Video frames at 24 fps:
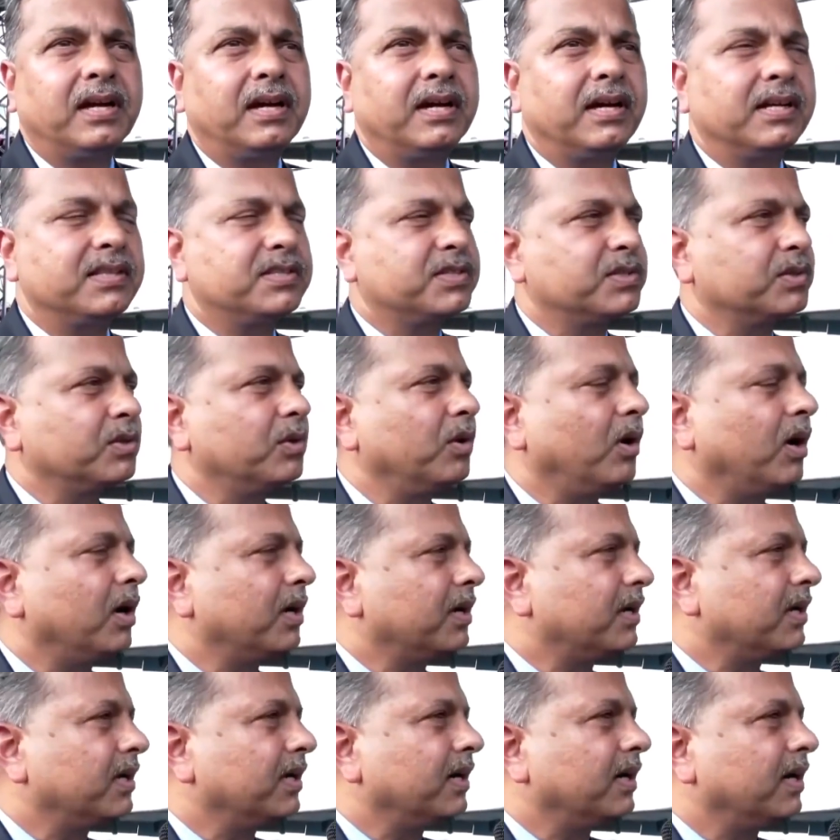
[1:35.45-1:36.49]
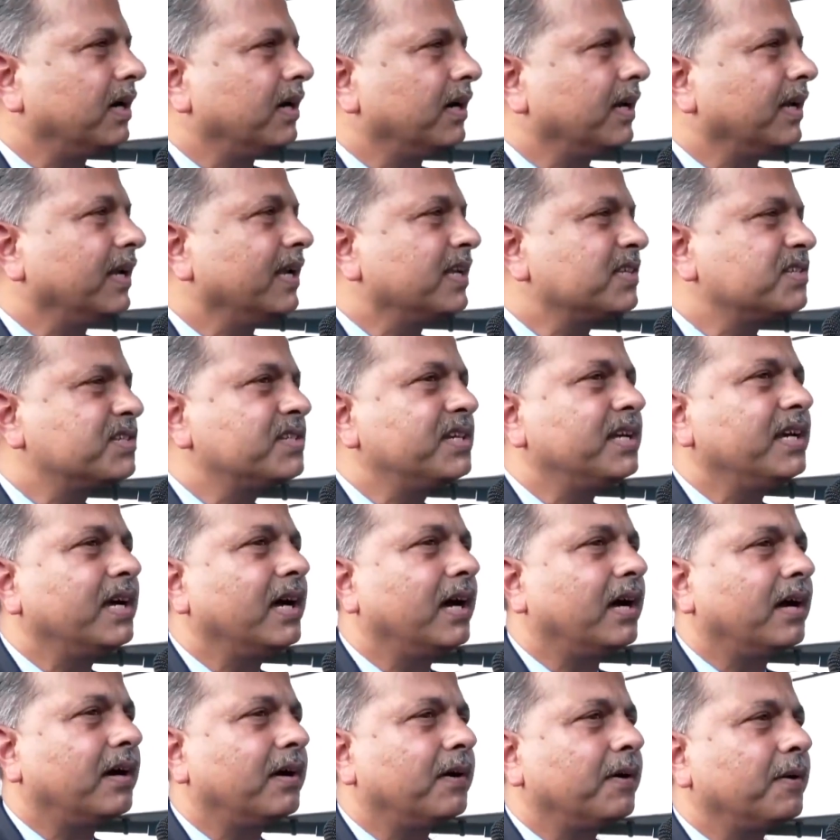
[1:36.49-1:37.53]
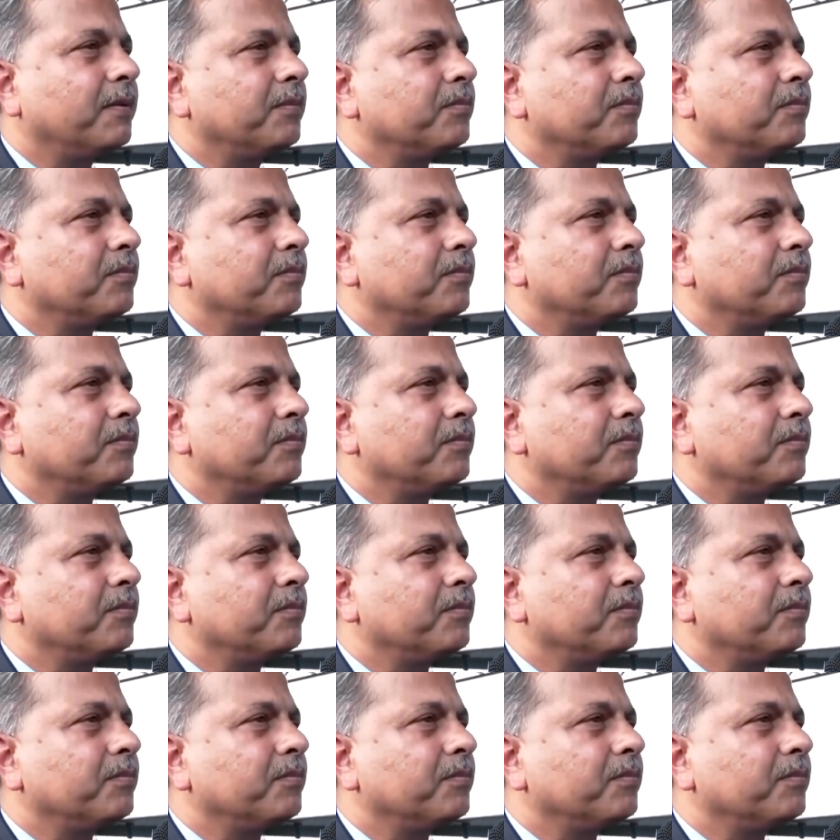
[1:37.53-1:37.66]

Uh, it's got uh, an SDR